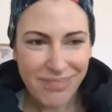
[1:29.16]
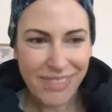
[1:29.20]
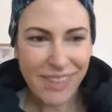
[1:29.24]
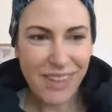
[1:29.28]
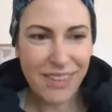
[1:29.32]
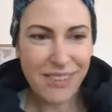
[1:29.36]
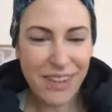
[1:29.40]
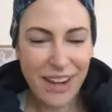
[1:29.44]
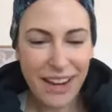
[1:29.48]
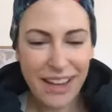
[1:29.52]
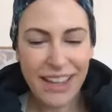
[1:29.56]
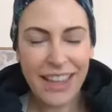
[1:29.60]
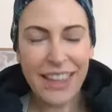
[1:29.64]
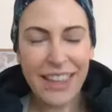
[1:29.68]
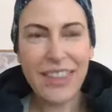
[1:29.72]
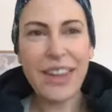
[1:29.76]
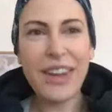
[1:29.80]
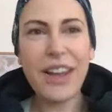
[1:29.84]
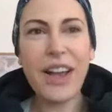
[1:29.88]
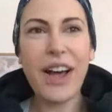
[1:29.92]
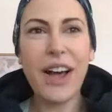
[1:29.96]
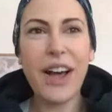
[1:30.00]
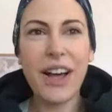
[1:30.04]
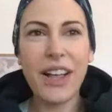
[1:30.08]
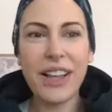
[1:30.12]
Right. And
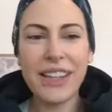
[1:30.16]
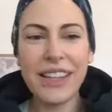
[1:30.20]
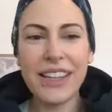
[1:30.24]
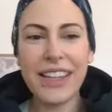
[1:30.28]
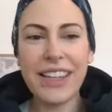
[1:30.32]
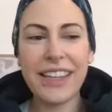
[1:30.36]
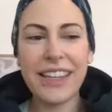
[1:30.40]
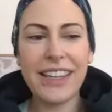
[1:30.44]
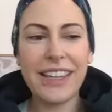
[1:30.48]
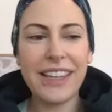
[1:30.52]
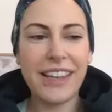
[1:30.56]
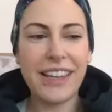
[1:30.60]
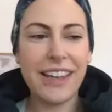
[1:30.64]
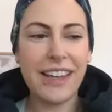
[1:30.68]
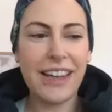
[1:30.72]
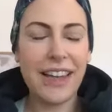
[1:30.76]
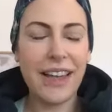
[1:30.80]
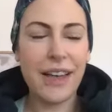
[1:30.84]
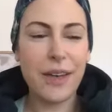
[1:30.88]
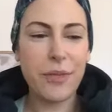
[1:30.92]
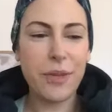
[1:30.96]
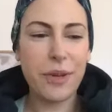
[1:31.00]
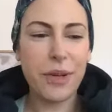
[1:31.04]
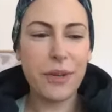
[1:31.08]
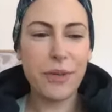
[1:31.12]
then Holly,
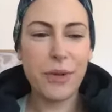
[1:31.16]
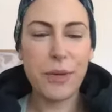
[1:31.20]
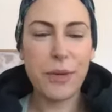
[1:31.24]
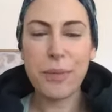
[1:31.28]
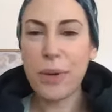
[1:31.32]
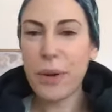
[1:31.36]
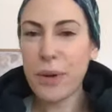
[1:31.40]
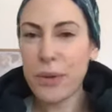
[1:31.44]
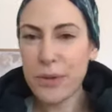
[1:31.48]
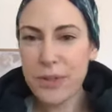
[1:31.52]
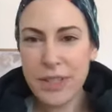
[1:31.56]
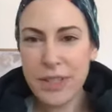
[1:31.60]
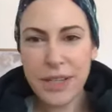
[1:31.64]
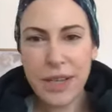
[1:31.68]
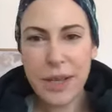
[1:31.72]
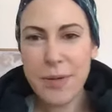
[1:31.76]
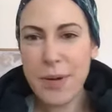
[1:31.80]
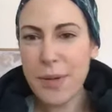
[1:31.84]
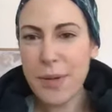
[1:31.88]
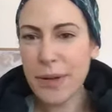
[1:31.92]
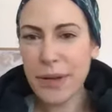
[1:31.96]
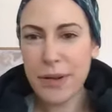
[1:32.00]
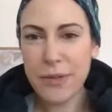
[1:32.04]
one of her posts had come up,